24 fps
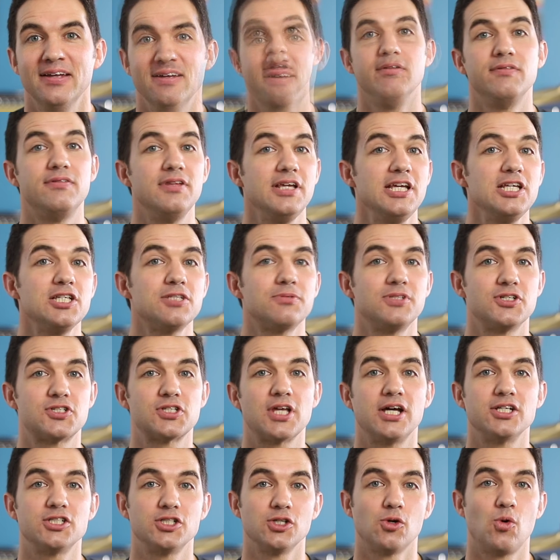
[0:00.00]
These
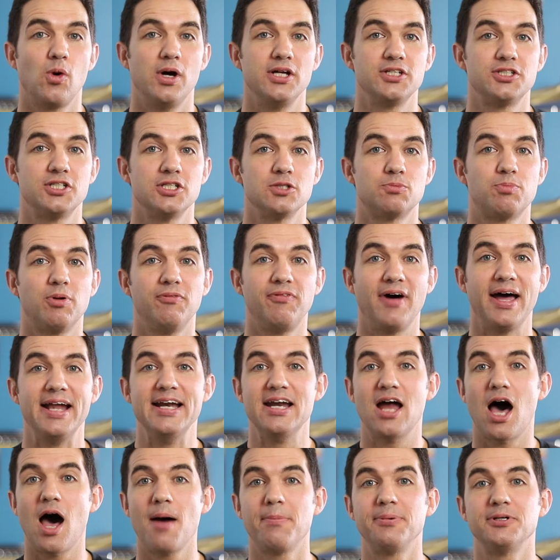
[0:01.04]
discussion questions provide an
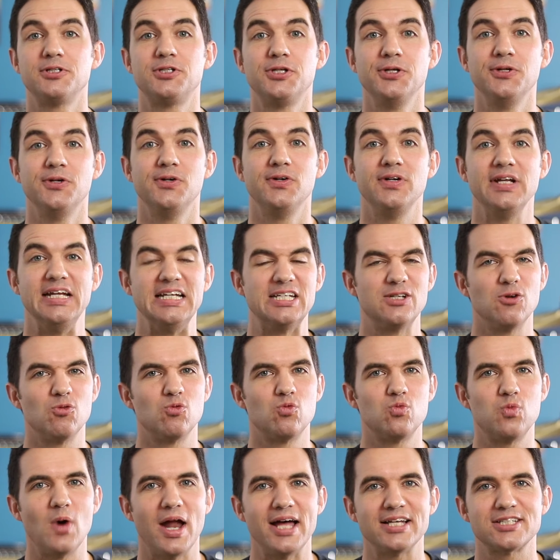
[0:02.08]
opportunity to
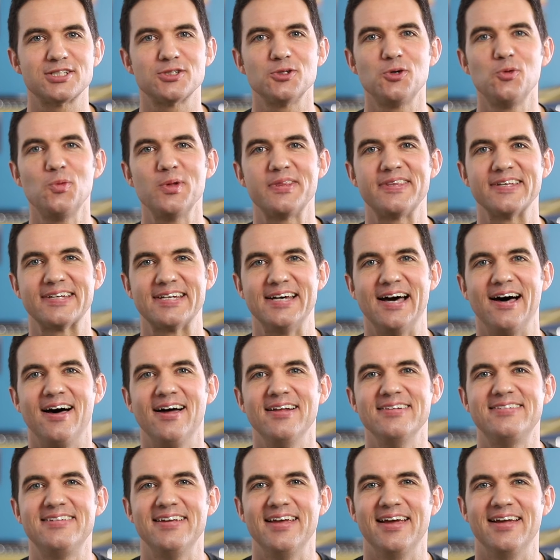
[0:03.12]
wrestle with the
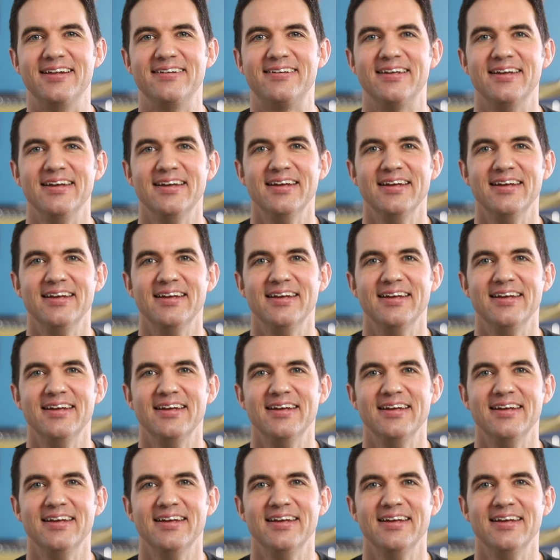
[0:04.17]
content